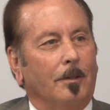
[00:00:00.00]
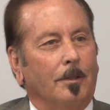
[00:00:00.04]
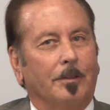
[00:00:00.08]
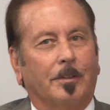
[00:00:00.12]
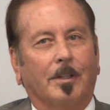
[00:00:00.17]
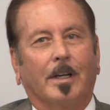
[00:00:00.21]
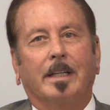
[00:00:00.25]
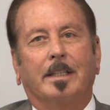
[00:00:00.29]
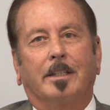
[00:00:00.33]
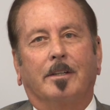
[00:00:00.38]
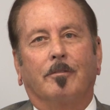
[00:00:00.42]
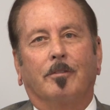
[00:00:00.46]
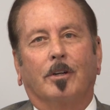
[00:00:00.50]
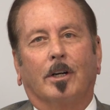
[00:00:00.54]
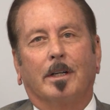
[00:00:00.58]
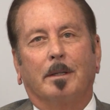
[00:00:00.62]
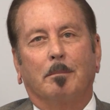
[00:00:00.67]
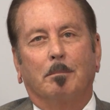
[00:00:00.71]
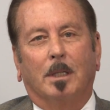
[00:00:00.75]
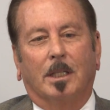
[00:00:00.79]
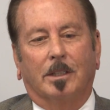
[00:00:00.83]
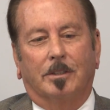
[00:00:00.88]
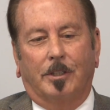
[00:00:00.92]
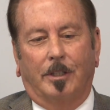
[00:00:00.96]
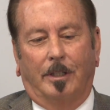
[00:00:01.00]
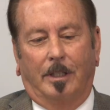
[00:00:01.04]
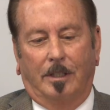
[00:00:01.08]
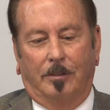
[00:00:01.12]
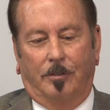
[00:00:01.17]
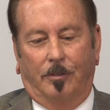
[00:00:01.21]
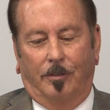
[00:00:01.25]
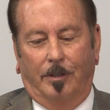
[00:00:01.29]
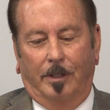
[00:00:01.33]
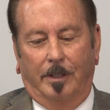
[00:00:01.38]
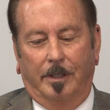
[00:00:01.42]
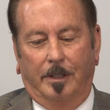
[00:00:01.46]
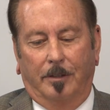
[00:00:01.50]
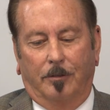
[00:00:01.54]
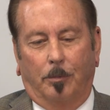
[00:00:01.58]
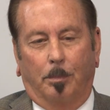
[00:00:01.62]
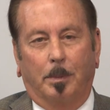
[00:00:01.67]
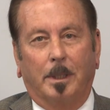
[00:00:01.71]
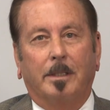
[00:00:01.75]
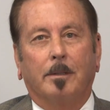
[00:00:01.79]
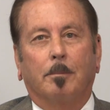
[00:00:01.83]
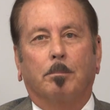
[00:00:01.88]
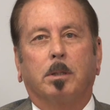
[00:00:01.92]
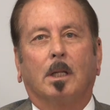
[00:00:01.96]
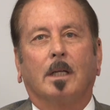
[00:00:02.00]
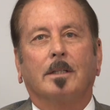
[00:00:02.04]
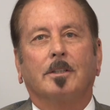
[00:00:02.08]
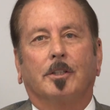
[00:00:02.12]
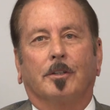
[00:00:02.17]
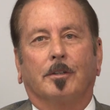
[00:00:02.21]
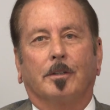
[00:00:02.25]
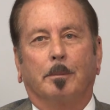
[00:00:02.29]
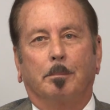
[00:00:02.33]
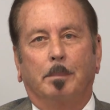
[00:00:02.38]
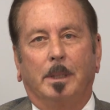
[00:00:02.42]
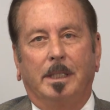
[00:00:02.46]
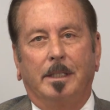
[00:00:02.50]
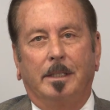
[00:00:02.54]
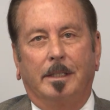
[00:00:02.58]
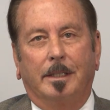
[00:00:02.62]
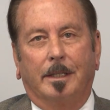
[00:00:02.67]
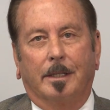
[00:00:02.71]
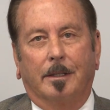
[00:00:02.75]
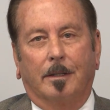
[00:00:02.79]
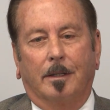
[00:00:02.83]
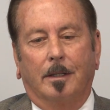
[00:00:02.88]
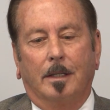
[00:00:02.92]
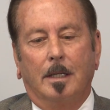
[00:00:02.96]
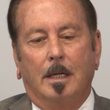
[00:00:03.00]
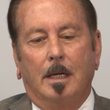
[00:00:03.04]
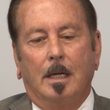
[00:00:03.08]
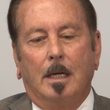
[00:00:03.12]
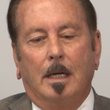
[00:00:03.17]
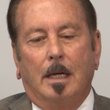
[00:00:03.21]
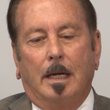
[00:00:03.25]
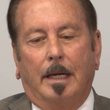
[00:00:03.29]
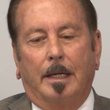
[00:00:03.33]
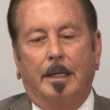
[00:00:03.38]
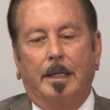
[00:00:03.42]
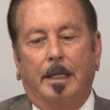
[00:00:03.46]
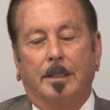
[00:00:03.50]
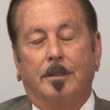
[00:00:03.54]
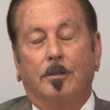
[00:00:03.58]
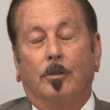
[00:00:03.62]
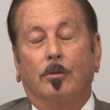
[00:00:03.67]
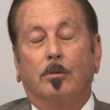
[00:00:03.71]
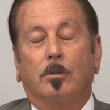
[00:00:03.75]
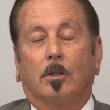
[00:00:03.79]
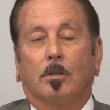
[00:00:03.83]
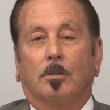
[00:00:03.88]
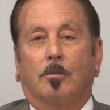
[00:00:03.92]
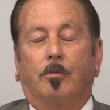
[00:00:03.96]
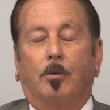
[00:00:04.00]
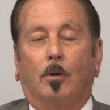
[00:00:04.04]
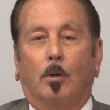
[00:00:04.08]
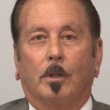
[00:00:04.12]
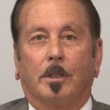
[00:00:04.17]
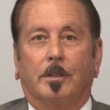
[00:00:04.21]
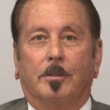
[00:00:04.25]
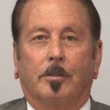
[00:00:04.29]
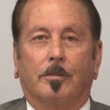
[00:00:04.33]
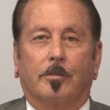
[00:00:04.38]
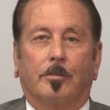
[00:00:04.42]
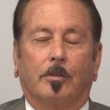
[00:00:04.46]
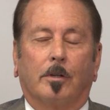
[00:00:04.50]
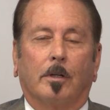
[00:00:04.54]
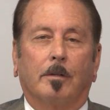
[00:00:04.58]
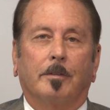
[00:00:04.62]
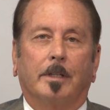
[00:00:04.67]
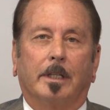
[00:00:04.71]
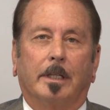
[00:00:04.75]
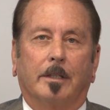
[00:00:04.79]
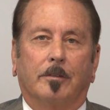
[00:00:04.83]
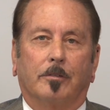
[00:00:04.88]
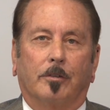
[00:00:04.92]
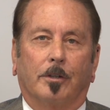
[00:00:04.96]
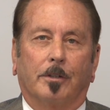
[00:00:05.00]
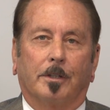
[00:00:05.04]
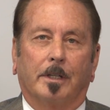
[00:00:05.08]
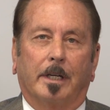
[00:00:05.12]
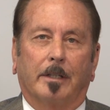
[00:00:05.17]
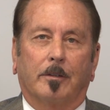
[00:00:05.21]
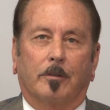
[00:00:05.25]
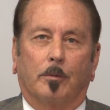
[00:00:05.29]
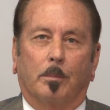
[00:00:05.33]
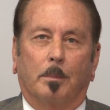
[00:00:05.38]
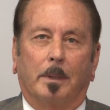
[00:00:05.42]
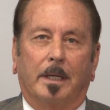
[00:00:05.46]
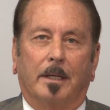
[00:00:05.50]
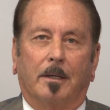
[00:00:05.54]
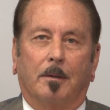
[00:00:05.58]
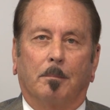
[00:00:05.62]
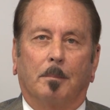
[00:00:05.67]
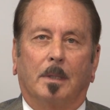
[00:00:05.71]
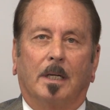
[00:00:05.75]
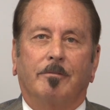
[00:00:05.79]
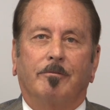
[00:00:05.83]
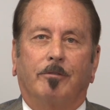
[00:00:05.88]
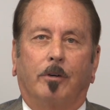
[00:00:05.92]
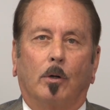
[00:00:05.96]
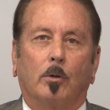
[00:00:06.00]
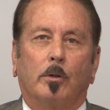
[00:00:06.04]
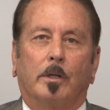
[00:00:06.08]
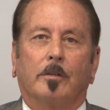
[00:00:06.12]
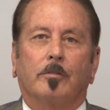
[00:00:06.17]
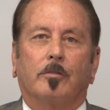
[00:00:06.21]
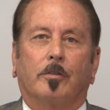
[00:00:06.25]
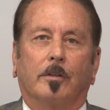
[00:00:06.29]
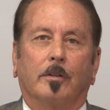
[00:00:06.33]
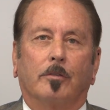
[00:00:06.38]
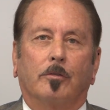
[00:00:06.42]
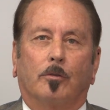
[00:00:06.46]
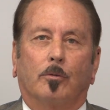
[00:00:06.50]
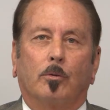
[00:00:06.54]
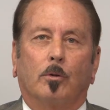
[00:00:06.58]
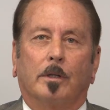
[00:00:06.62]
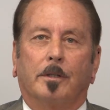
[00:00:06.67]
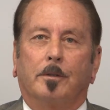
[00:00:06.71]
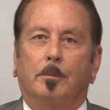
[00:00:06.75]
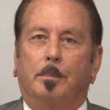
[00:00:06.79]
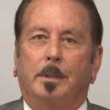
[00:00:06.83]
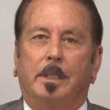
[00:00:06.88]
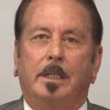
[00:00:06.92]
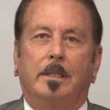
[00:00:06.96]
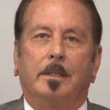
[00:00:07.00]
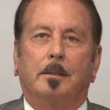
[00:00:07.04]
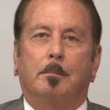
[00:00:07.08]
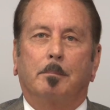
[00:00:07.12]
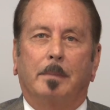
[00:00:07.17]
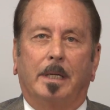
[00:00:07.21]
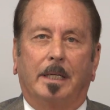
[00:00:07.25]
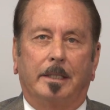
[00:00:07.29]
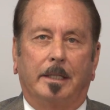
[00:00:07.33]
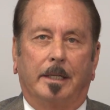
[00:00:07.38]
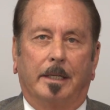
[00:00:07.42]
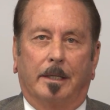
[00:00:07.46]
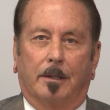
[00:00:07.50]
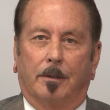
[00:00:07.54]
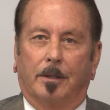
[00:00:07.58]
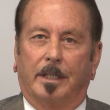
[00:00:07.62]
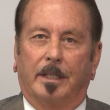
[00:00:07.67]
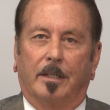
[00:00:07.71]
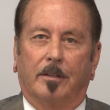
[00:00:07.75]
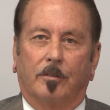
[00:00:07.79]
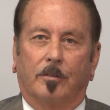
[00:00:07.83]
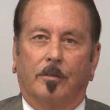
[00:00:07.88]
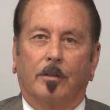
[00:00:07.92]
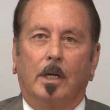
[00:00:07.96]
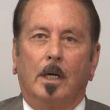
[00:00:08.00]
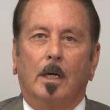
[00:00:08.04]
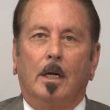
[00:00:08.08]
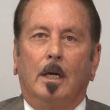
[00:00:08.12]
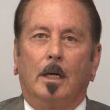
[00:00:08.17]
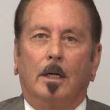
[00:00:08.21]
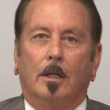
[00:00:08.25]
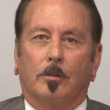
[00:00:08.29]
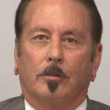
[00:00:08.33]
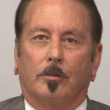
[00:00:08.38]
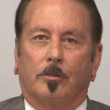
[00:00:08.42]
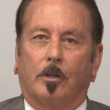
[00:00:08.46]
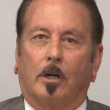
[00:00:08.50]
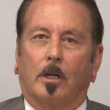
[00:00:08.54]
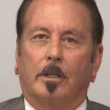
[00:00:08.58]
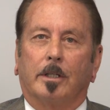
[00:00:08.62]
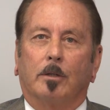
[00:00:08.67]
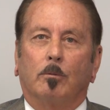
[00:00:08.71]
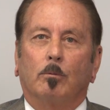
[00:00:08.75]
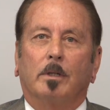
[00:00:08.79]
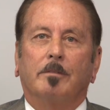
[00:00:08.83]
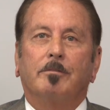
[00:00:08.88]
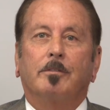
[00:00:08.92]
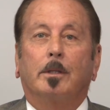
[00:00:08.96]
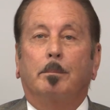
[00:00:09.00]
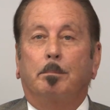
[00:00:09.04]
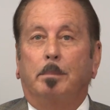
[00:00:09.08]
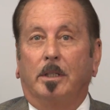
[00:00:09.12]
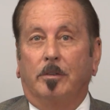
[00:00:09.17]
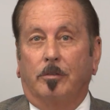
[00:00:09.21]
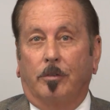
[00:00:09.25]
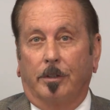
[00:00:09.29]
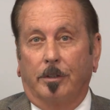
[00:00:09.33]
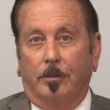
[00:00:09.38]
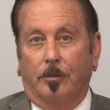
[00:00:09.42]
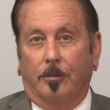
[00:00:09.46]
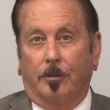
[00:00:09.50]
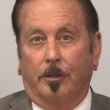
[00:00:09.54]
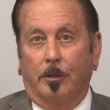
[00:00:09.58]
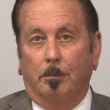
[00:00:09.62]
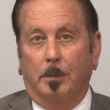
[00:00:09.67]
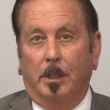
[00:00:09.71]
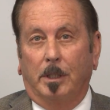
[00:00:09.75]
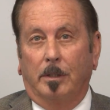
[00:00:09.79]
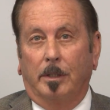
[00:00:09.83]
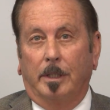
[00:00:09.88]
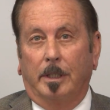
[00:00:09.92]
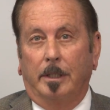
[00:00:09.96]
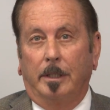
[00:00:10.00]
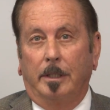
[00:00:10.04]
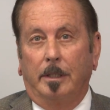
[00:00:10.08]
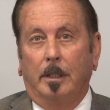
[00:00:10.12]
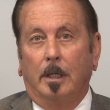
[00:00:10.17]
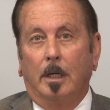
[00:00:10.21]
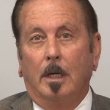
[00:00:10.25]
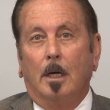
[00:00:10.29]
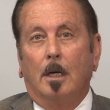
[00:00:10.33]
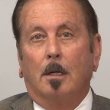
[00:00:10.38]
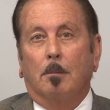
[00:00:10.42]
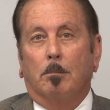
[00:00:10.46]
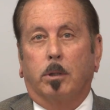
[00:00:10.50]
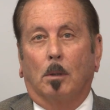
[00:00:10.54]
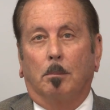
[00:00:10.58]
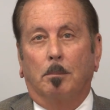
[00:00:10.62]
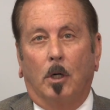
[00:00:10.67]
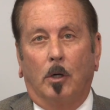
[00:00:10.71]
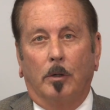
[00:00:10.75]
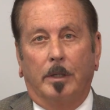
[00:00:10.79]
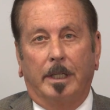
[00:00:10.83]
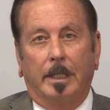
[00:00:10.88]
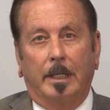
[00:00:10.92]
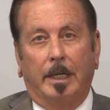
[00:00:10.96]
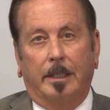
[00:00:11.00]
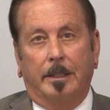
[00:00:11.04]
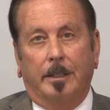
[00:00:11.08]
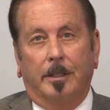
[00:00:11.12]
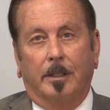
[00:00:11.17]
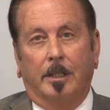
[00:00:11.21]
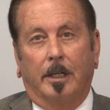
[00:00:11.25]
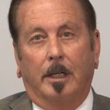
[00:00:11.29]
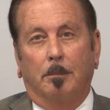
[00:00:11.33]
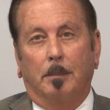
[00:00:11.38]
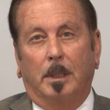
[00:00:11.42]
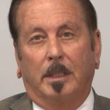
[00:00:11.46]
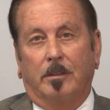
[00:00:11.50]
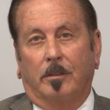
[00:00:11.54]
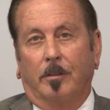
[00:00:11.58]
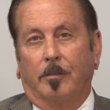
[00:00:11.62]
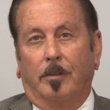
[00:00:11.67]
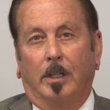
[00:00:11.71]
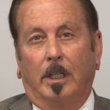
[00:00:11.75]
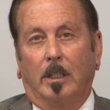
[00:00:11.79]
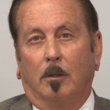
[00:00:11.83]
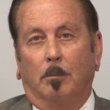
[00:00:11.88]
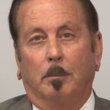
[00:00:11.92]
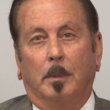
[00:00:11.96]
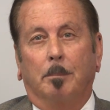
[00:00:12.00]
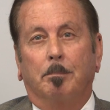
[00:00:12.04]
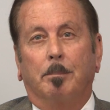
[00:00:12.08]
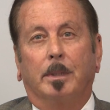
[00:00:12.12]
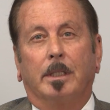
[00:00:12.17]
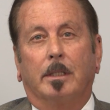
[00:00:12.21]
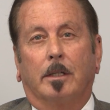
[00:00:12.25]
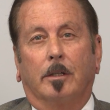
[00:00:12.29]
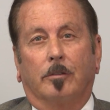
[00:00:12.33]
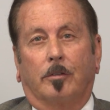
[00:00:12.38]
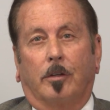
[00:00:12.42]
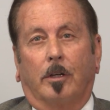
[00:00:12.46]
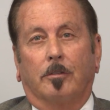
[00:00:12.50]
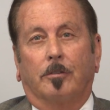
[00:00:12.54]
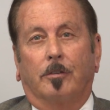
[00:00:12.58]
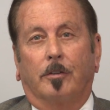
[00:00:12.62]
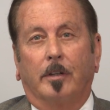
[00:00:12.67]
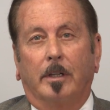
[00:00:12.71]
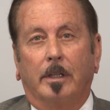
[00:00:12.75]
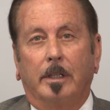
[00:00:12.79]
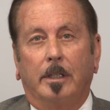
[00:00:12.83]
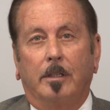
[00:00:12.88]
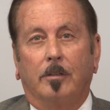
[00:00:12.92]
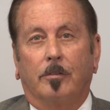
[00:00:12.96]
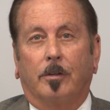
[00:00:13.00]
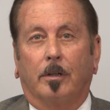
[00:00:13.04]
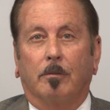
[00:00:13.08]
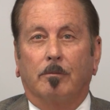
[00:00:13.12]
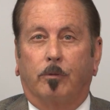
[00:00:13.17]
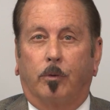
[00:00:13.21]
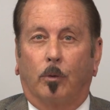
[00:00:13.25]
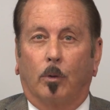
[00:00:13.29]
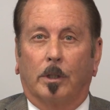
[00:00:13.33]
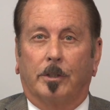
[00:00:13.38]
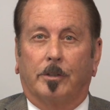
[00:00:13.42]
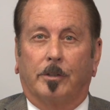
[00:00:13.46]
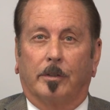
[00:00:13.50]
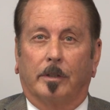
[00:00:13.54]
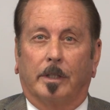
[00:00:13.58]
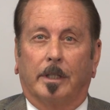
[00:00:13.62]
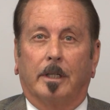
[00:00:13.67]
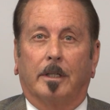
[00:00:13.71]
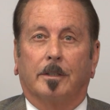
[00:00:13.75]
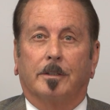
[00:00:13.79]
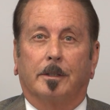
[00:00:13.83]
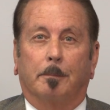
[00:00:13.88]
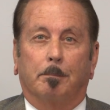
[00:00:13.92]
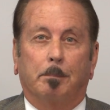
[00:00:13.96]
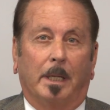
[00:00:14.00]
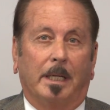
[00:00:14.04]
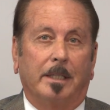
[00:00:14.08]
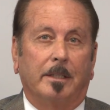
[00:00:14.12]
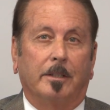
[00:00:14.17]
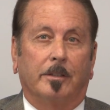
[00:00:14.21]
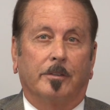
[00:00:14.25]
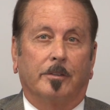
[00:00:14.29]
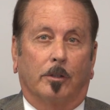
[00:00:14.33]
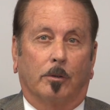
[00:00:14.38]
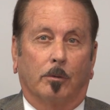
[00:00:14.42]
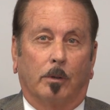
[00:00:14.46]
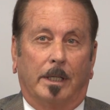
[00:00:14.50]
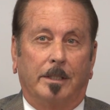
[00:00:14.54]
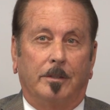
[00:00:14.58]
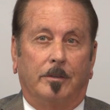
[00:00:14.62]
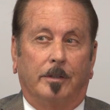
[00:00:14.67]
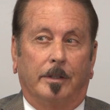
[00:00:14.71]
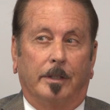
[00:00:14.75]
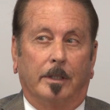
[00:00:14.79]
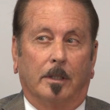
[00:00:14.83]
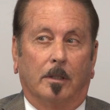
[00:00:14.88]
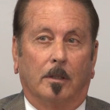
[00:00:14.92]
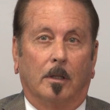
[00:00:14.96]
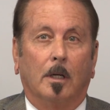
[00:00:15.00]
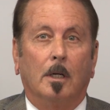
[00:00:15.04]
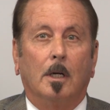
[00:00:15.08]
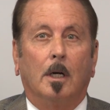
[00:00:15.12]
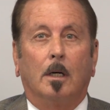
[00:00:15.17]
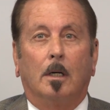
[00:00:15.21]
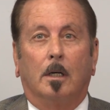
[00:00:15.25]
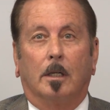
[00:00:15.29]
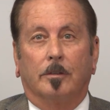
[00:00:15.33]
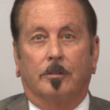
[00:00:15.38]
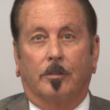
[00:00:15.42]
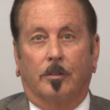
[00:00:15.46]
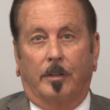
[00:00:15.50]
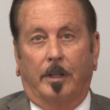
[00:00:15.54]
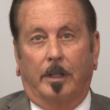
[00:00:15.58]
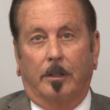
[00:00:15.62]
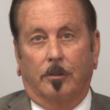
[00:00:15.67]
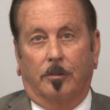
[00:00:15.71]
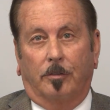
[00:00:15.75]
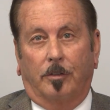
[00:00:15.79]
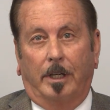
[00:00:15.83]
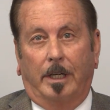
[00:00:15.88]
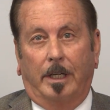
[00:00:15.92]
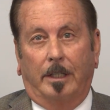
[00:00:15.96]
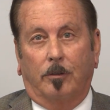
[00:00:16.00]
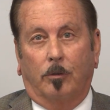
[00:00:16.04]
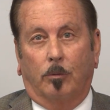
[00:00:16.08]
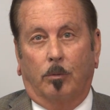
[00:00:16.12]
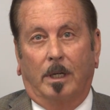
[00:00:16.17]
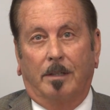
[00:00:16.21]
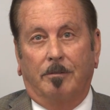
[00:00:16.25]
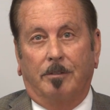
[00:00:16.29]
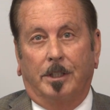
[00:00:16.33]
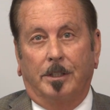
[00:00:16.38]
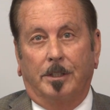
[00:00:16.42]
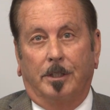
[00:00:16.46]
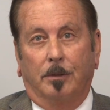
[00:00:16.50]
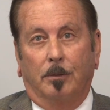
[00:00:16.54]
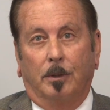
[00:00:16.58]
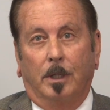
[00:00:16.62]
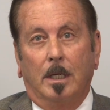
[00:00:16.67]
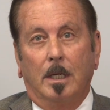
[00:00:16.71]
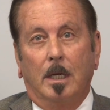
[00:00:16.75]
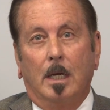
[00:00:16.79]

Well, thank you very much, Austin. It's been a pleasure to be here. And I do look forward to serving as your next mayor. My focus is going to be in many areas, starting with the business community, promoting economic development, because our cities, unfortunately, are dependent a great deal on sales tax revenue.